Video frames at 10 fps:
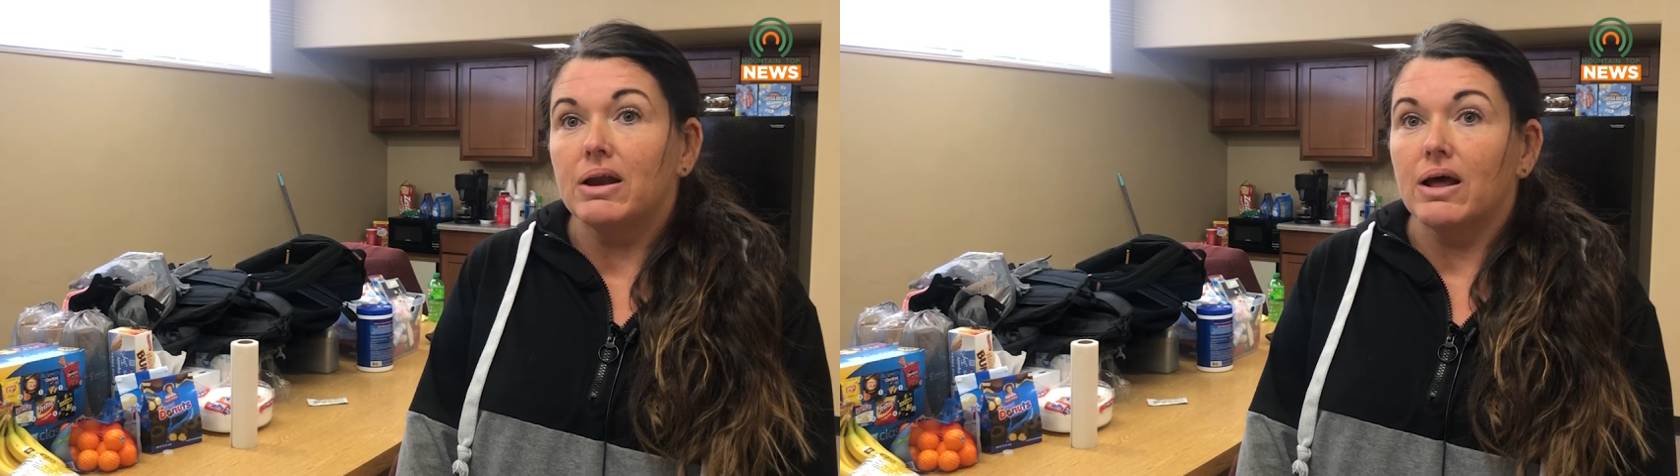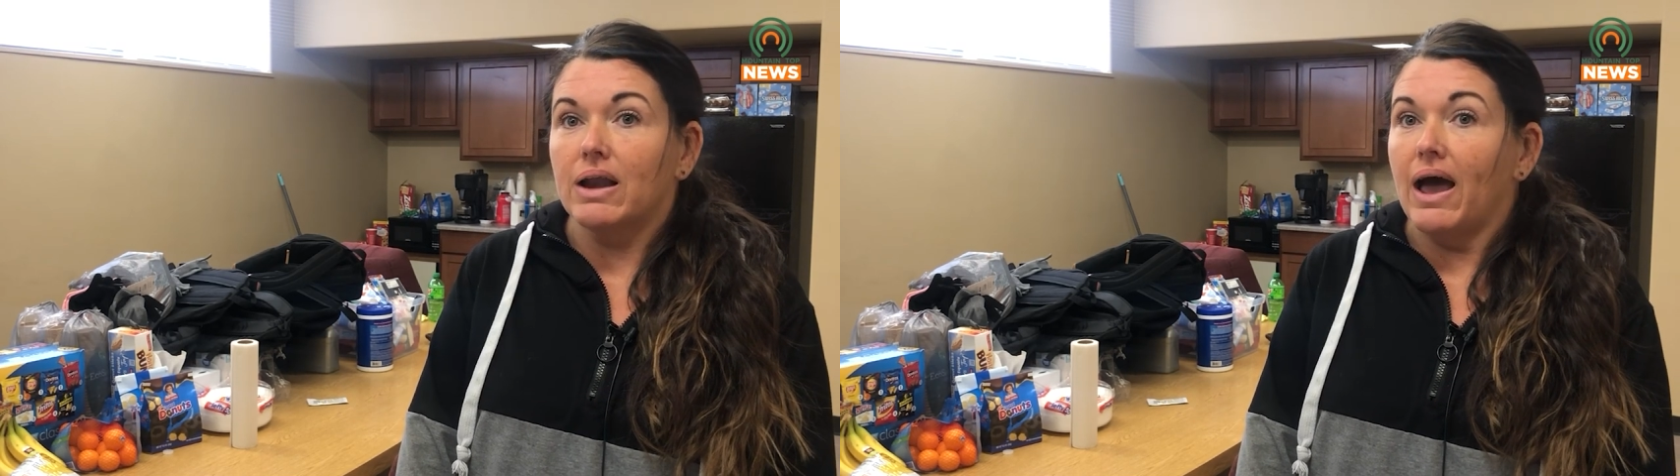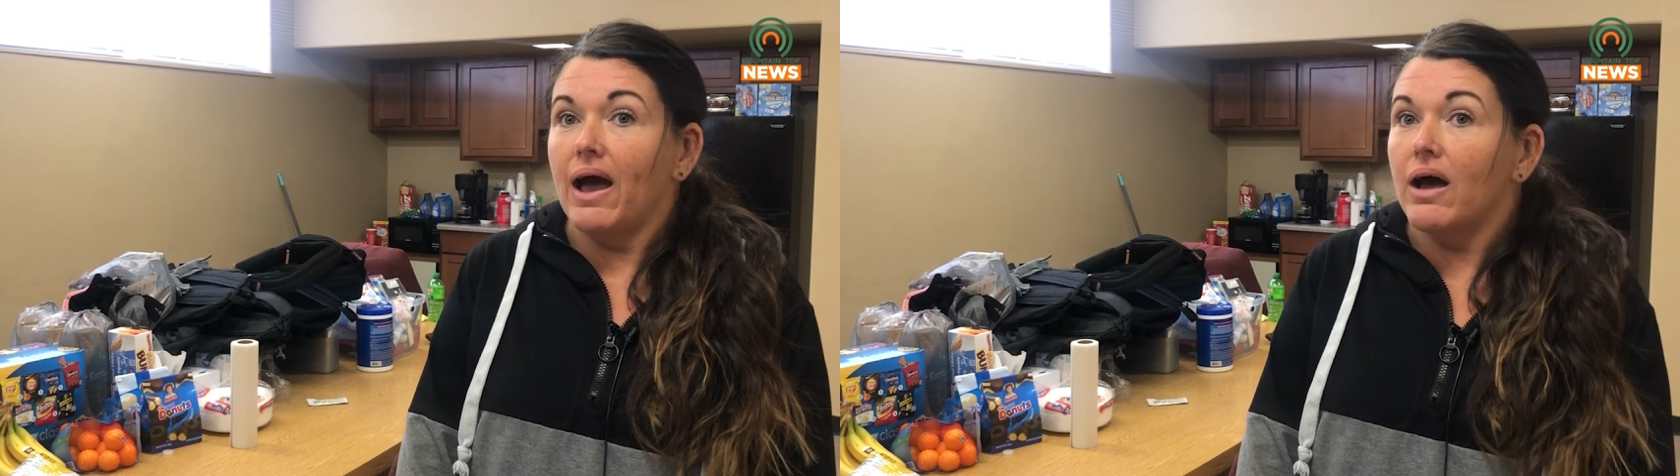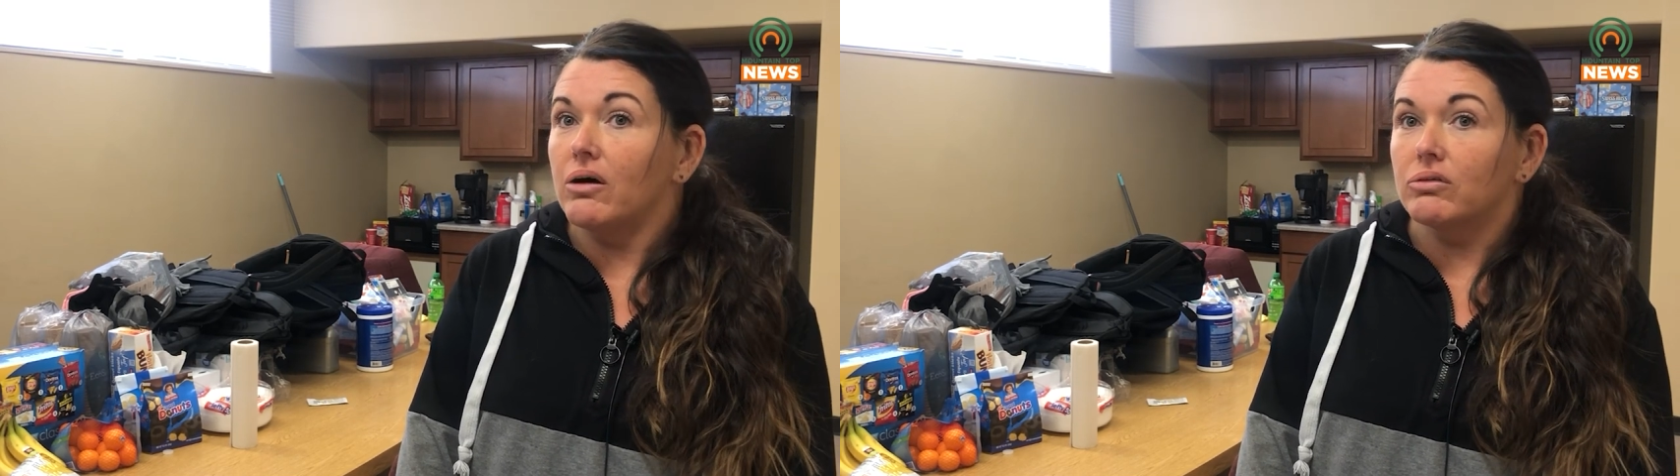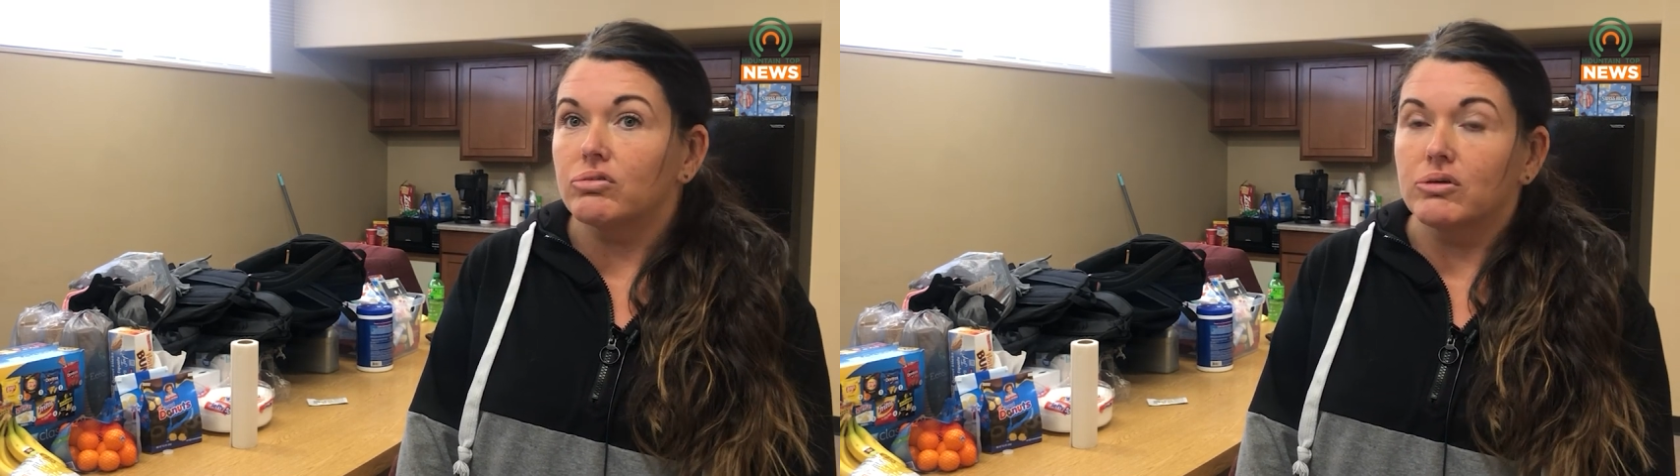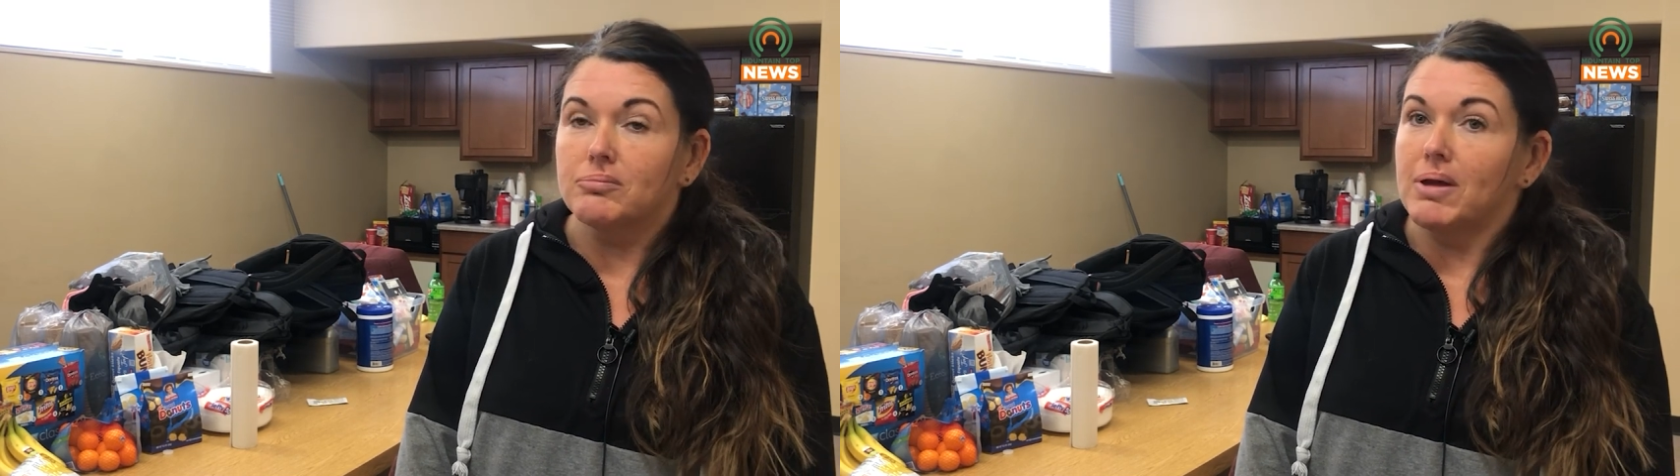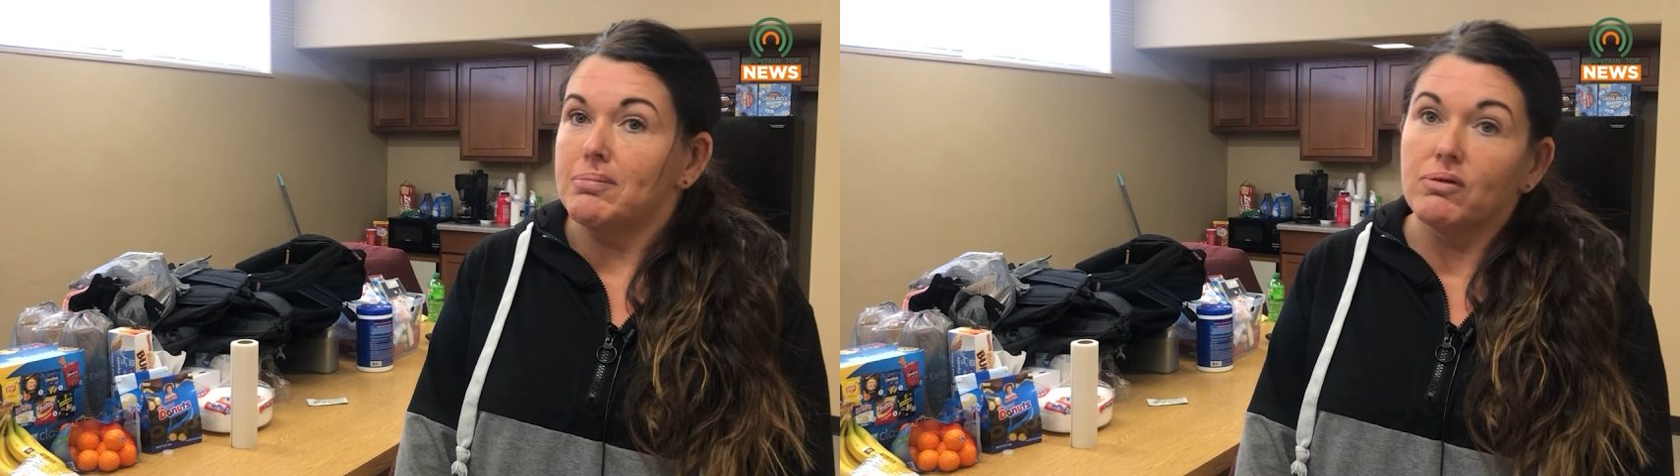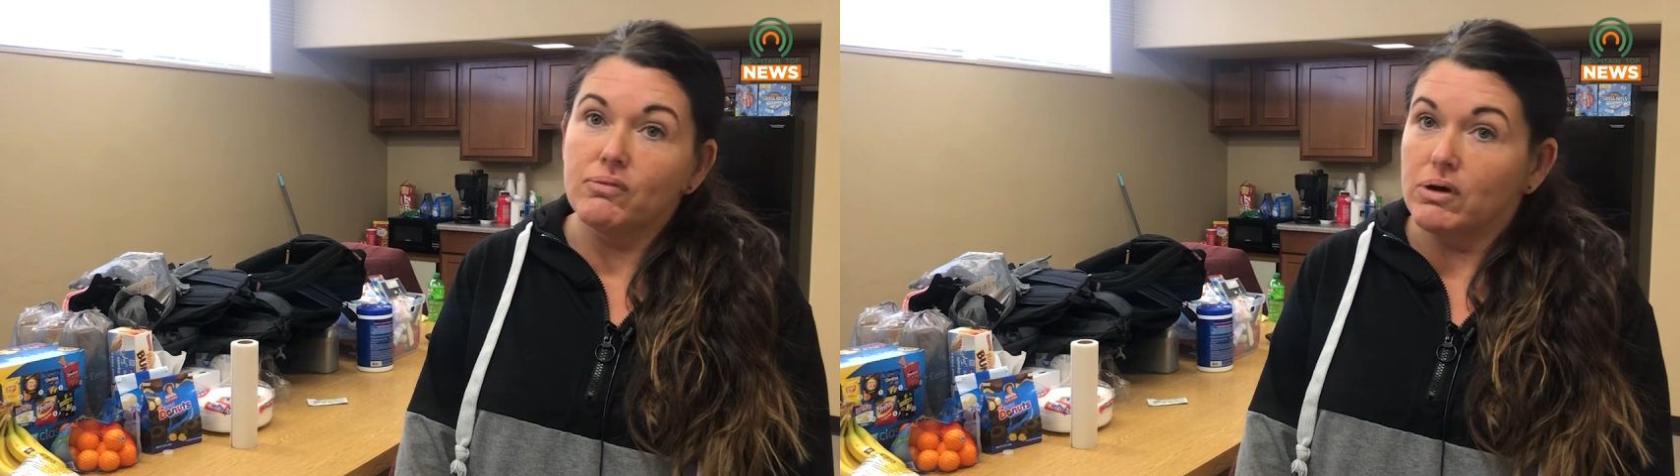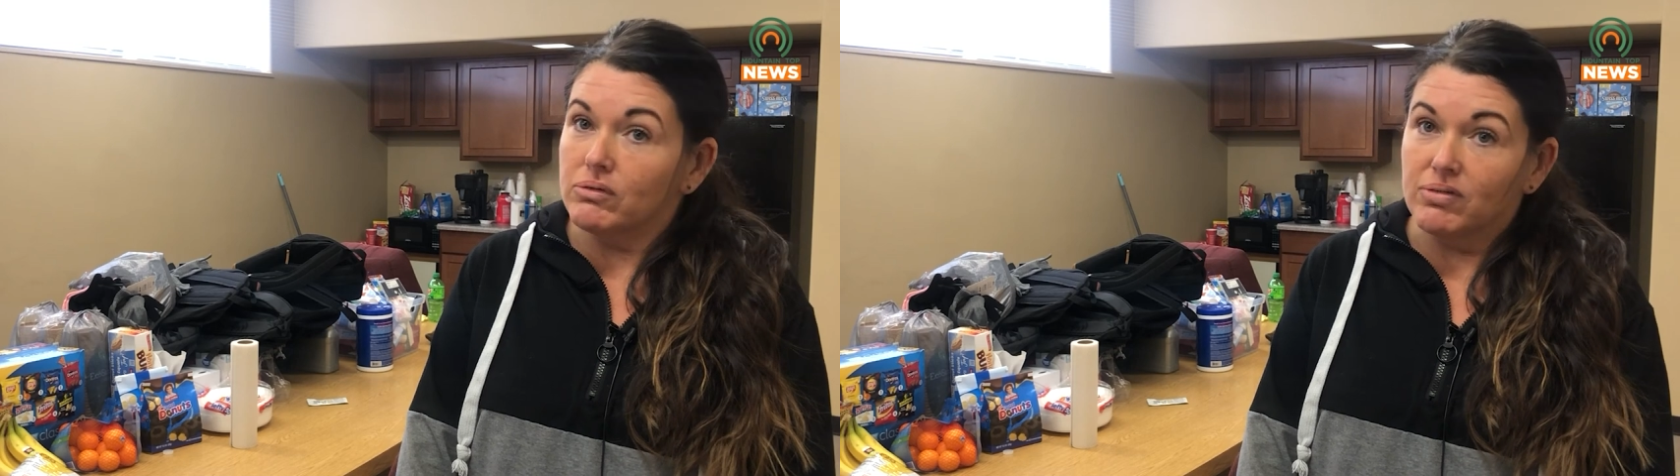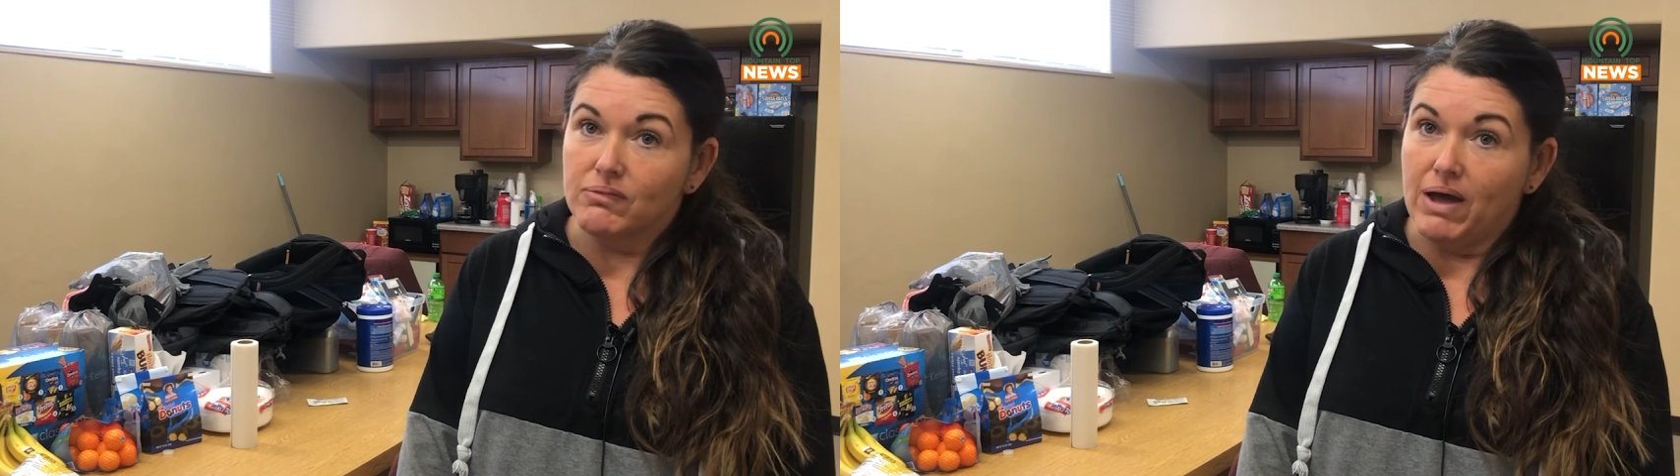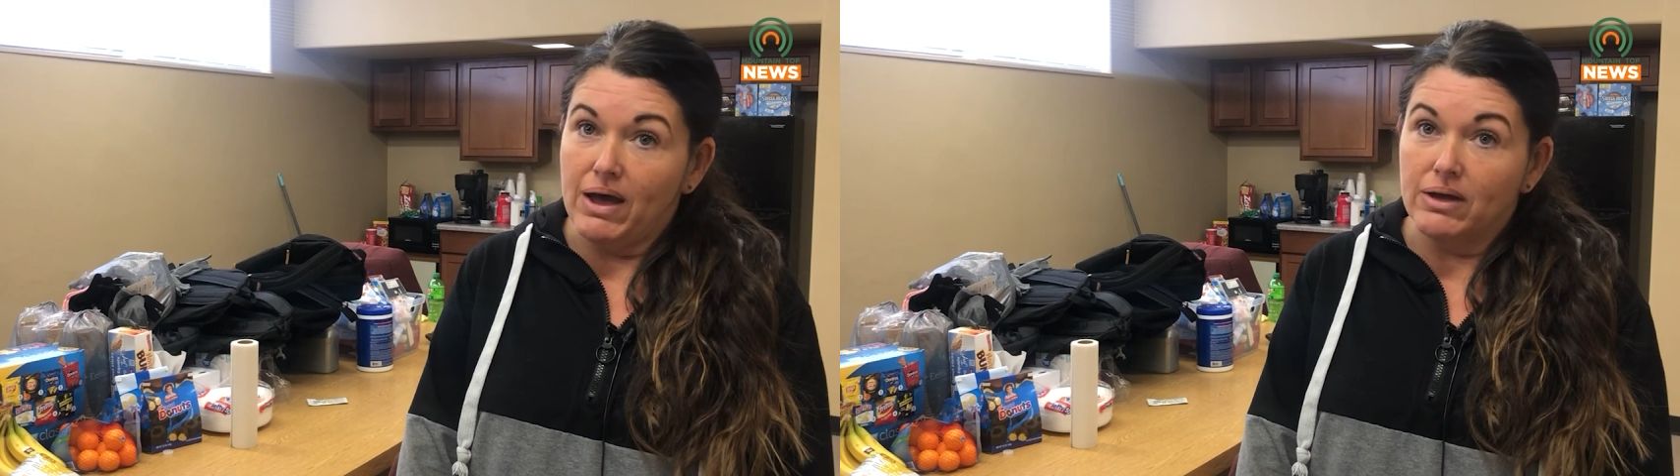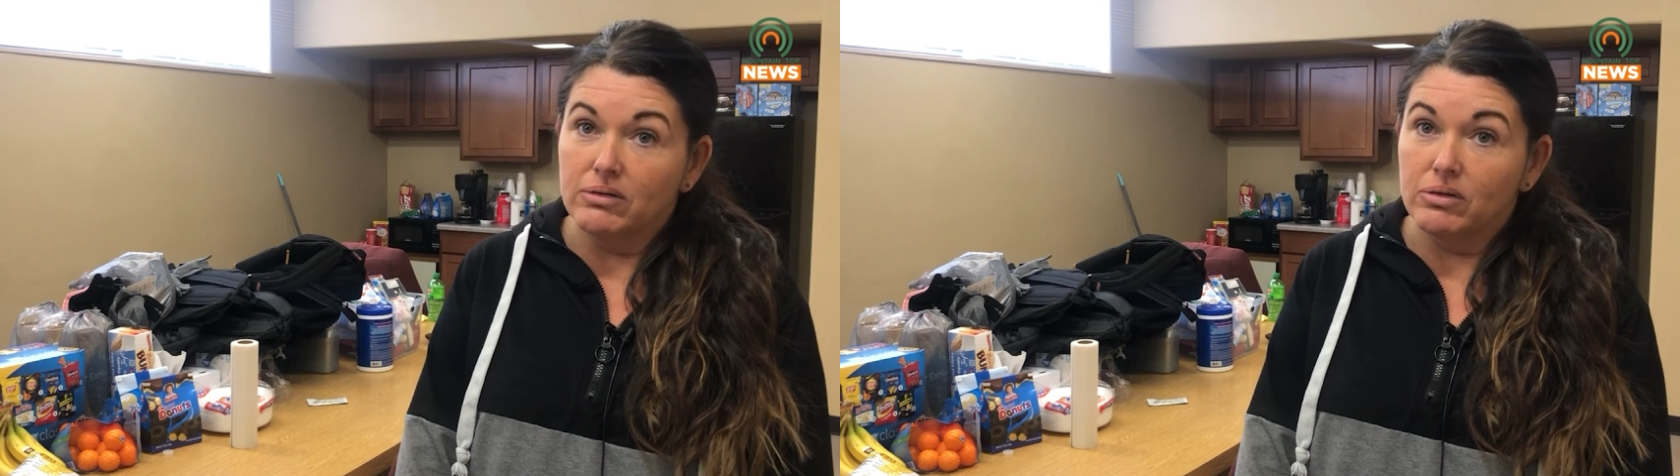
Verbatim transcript: unhoused or maybe folks have had